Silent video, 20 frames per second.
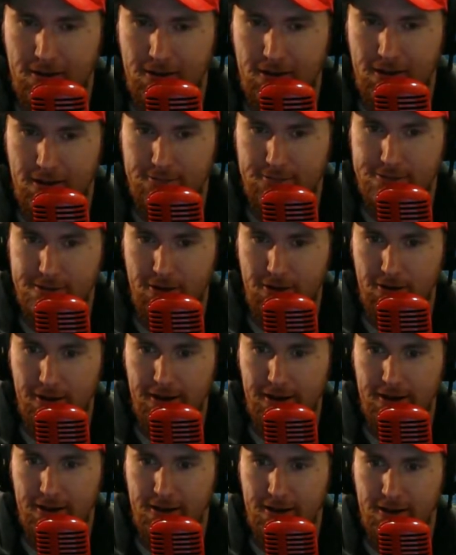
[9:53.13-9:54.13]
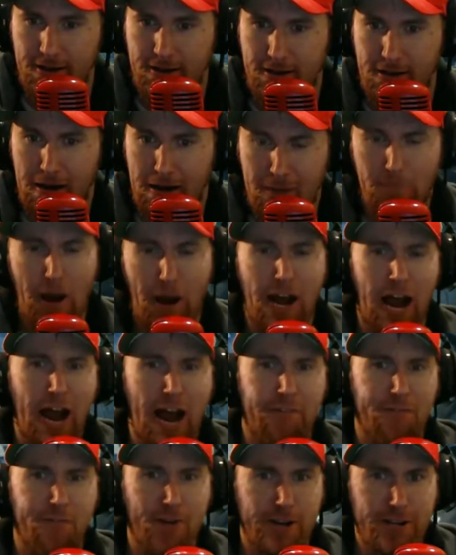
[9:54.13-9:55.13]
I'm sorry, but I
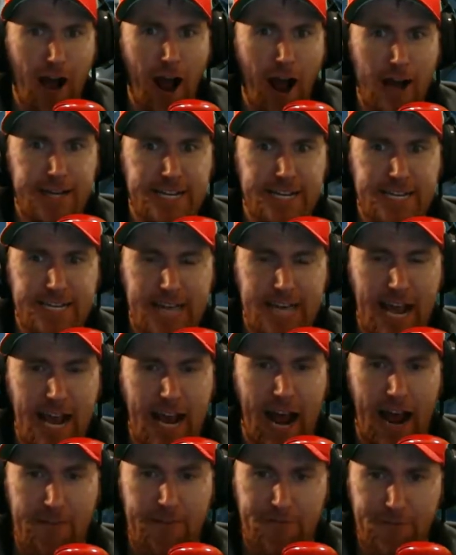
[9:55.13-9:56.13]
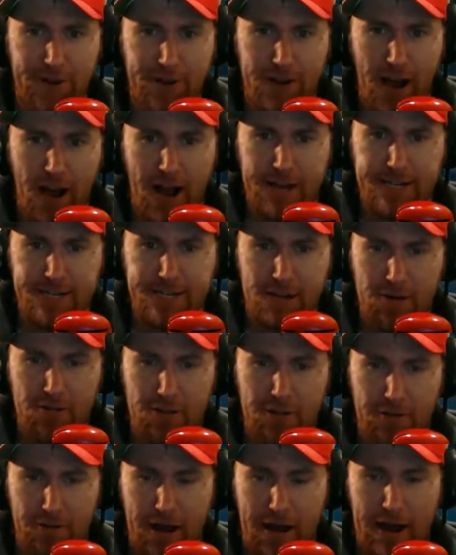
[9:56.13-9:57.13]
forgot to get, I forgot to go
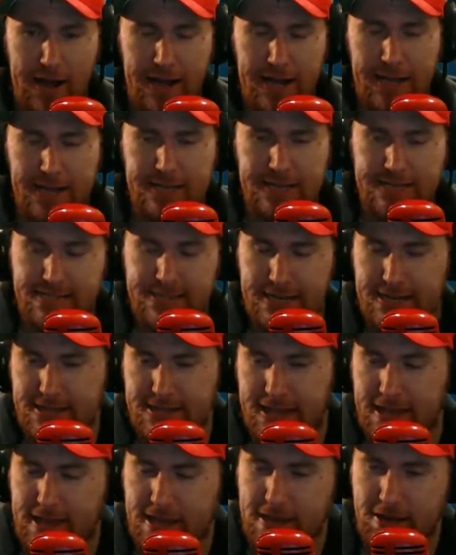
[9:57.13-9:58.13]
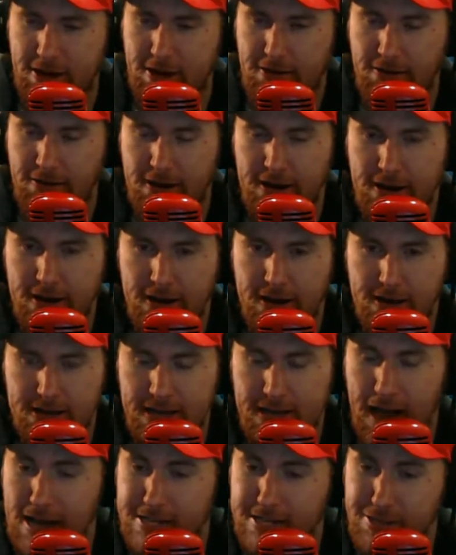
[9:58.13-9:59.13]
to the wedding," and it's like, then they go,
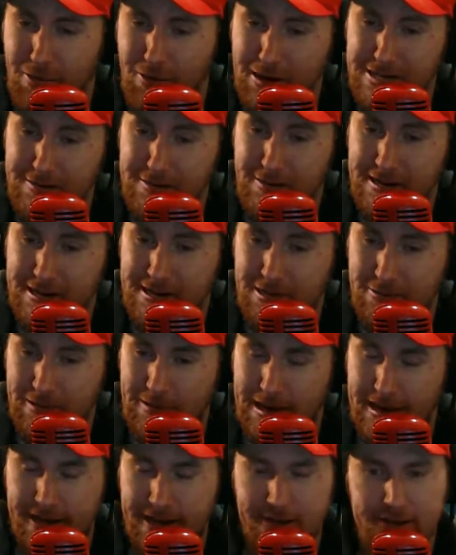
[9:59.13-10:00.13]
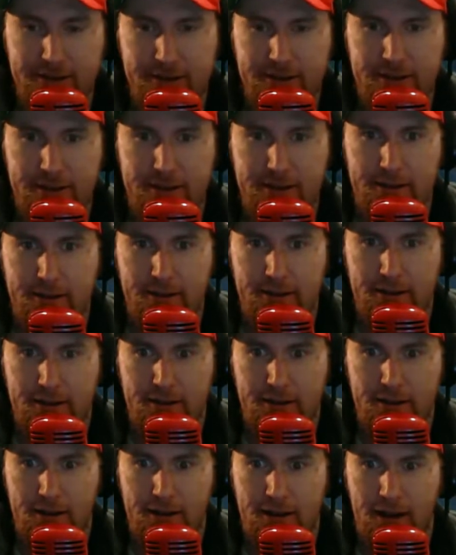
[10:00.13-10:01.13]
"Yeah, so what'd you bring to the wedding?"
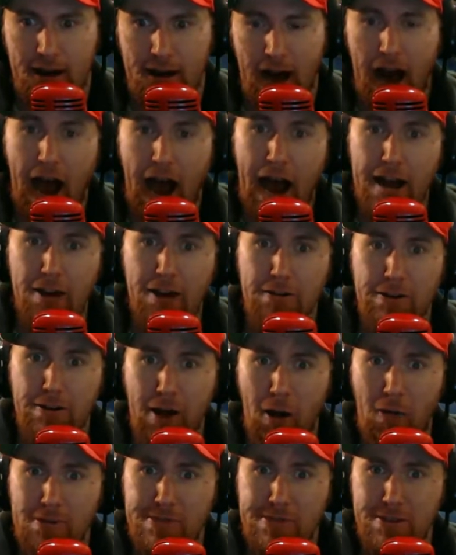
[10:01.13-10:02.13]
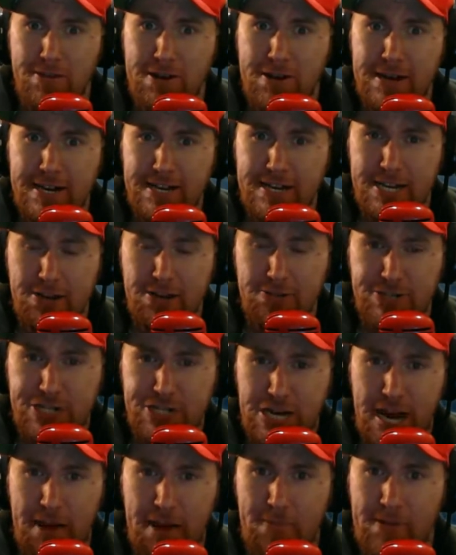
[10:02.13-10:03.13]
I don't know what they're into,
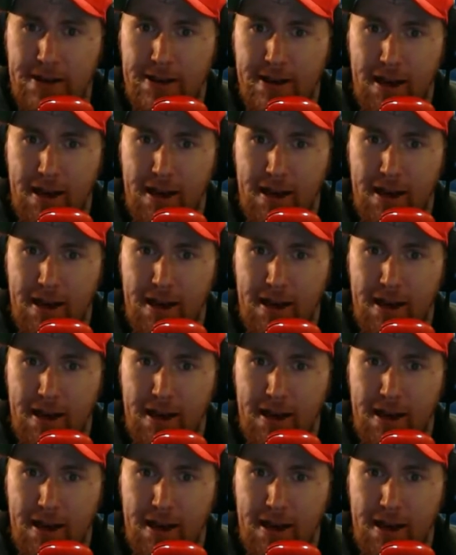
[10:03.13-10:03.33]
Jim.